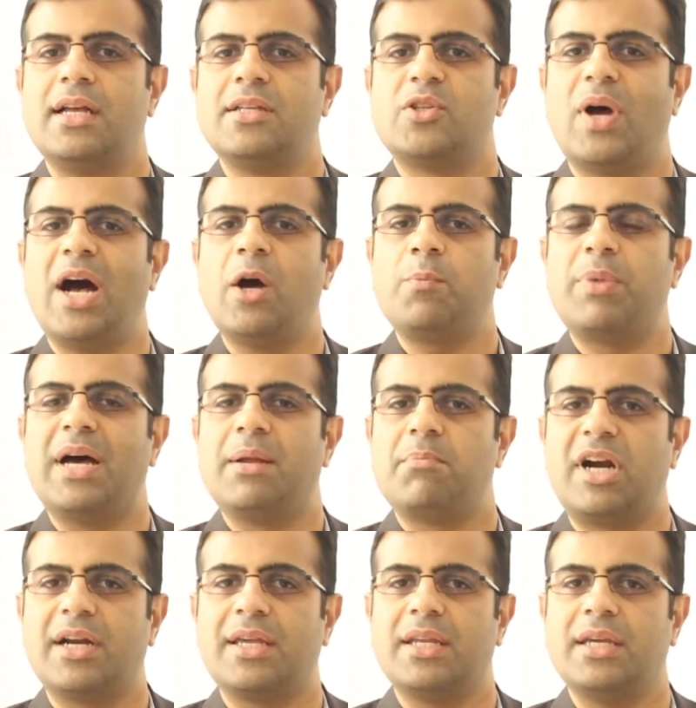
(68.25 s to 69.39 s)
So outbound
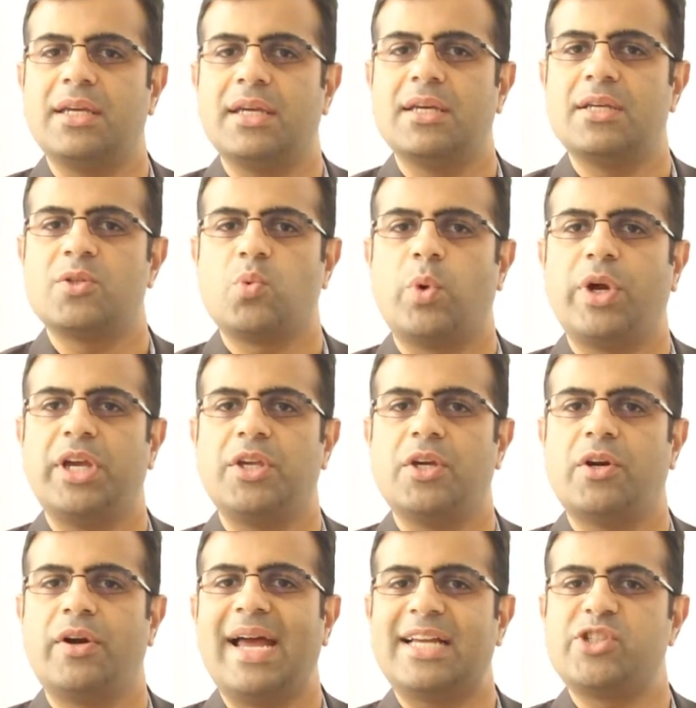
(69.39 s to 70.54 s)
marketing is where
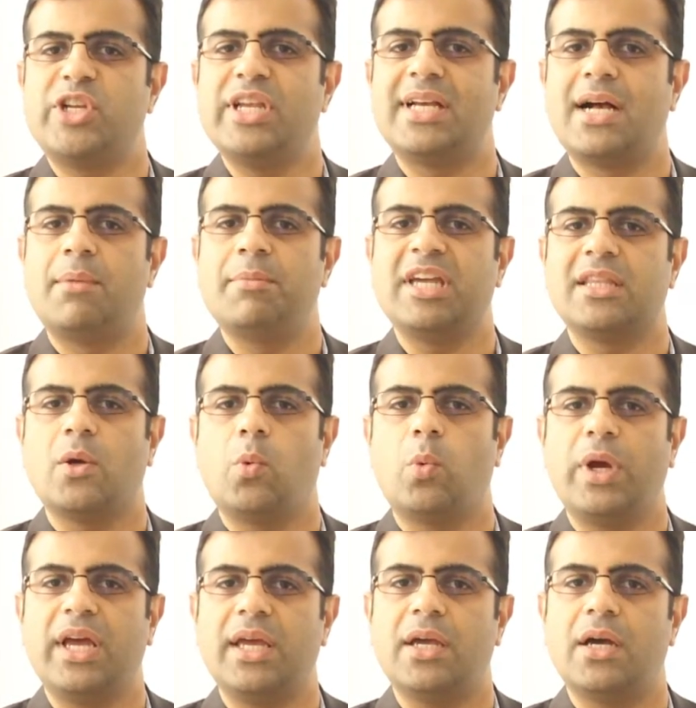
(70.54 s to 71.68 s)
you're actually coming in the
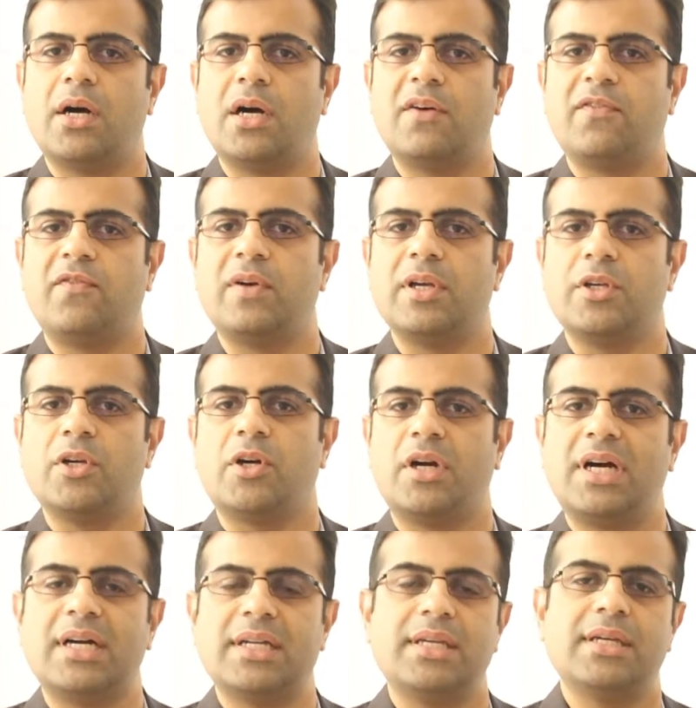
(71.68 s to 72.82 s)
way of your
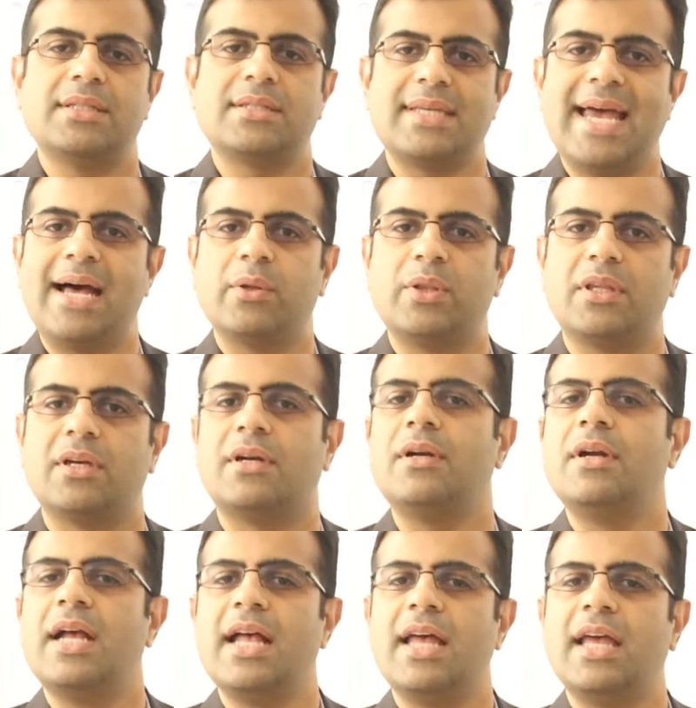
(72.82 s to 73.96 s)
audience out there,
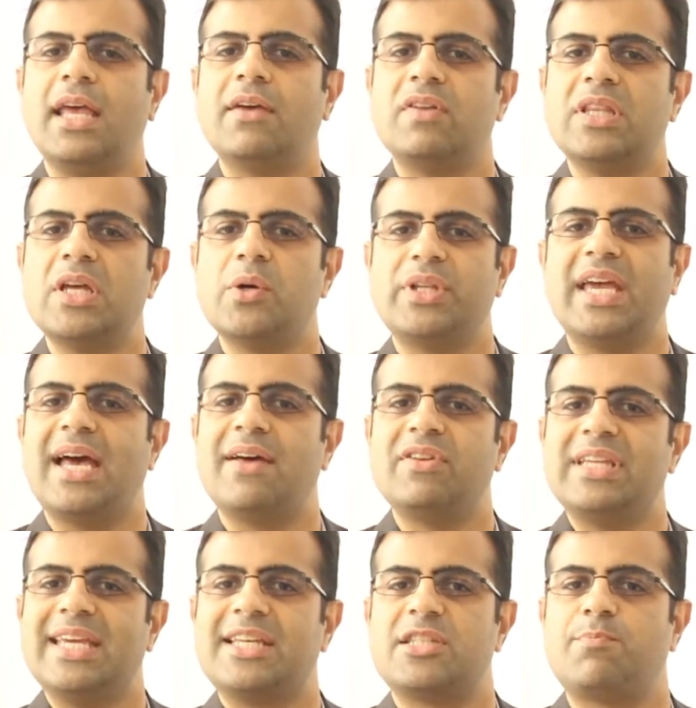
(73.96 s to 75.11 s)
even though they
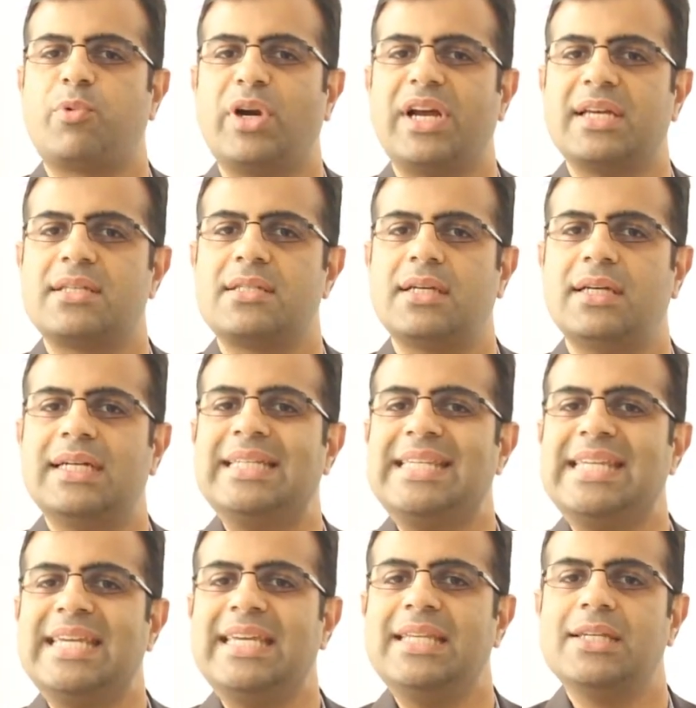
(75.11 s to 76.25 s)
haven't expressed a
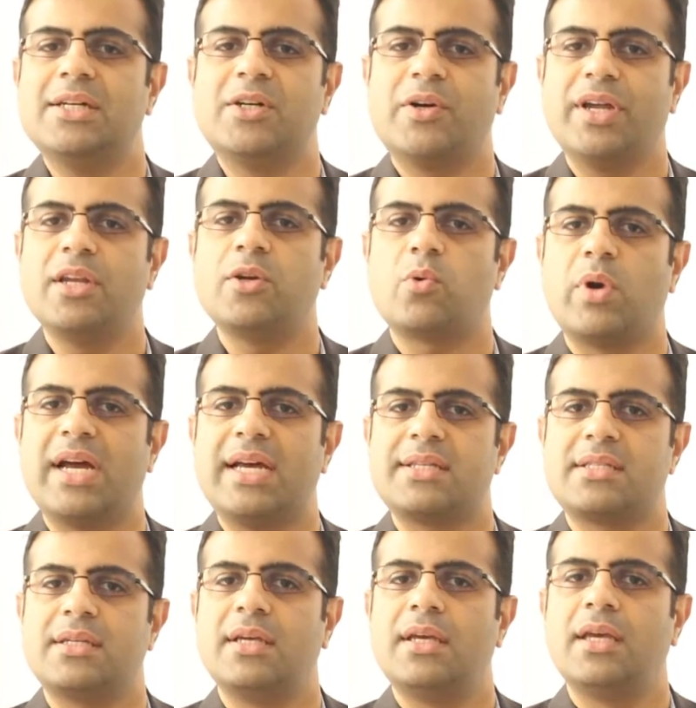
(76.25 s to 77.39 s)
need or
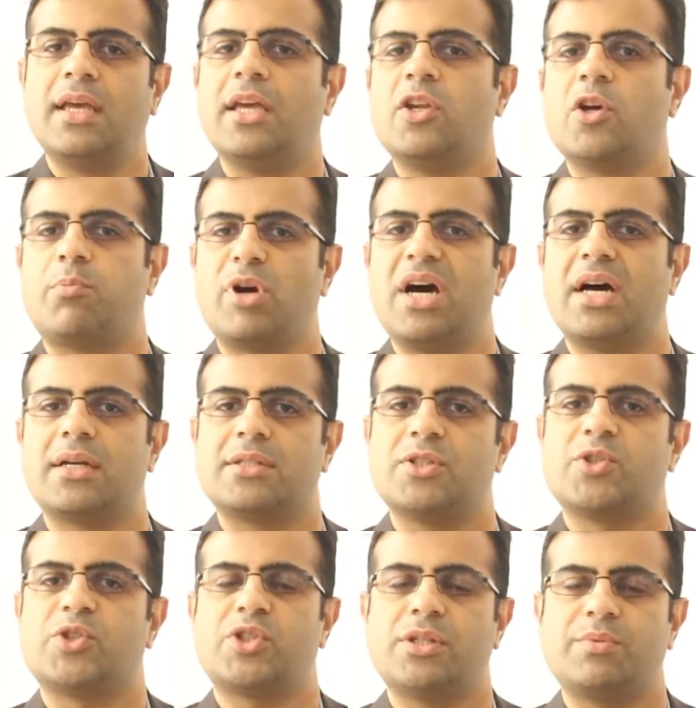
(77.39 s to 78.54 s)
interest in your product
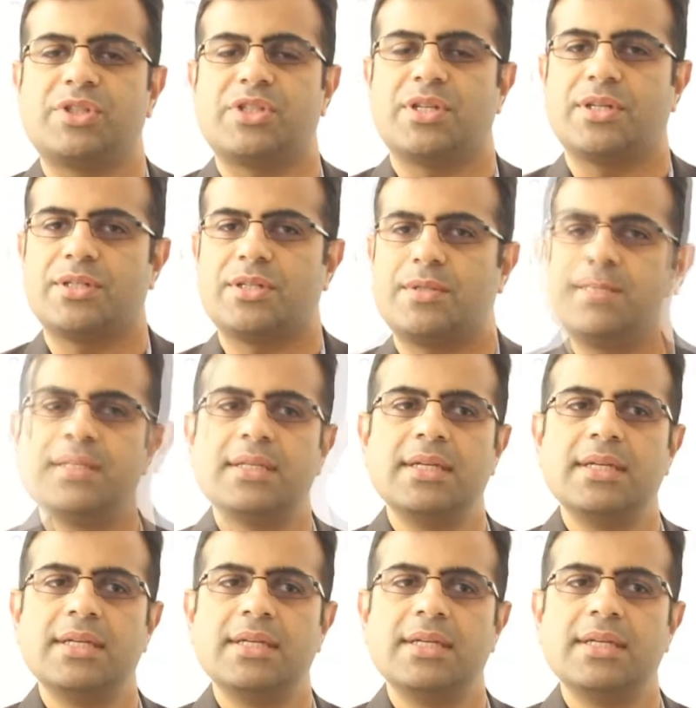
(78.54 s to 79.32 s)
or services.